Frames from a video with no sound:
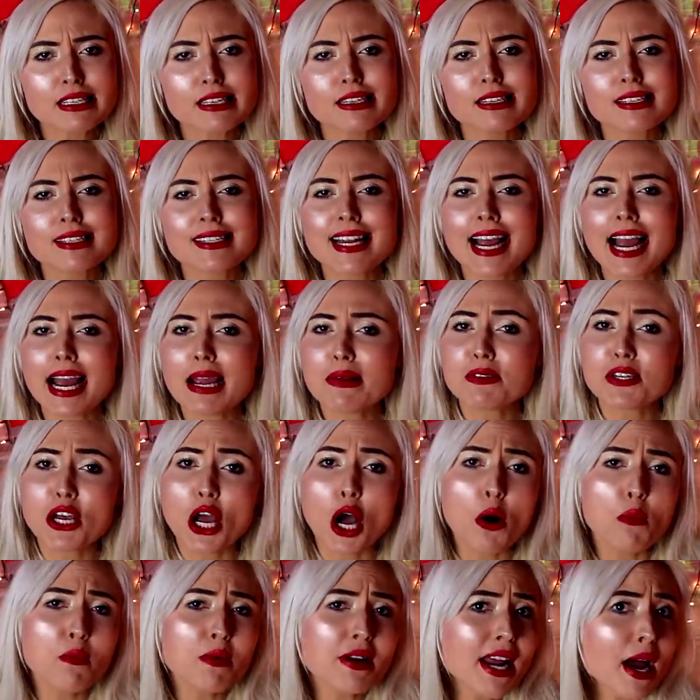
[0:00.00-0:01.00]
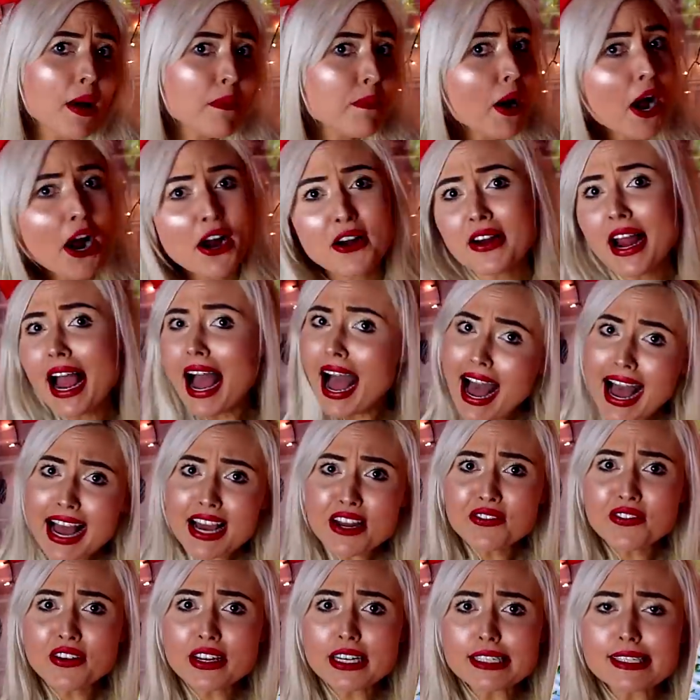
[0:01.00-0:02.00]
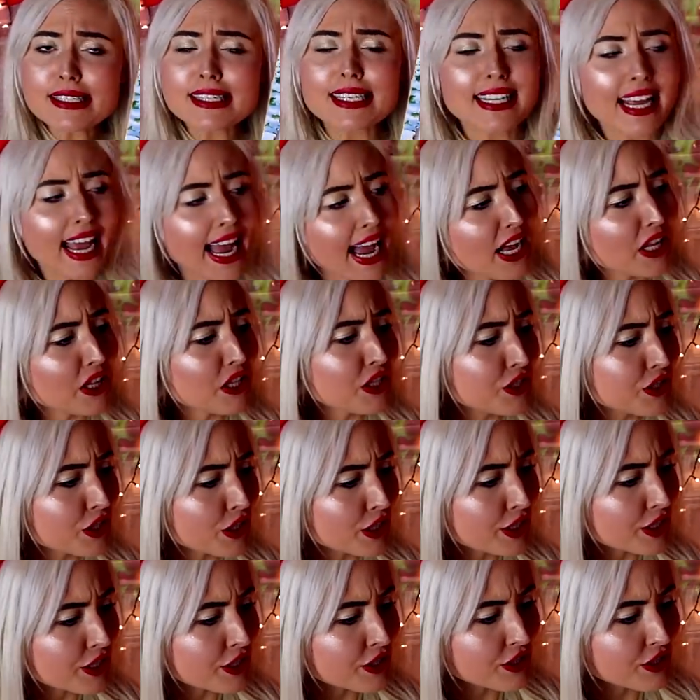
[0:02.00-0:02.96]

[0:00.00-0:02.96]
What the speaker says: It is time to open up our advent calendar.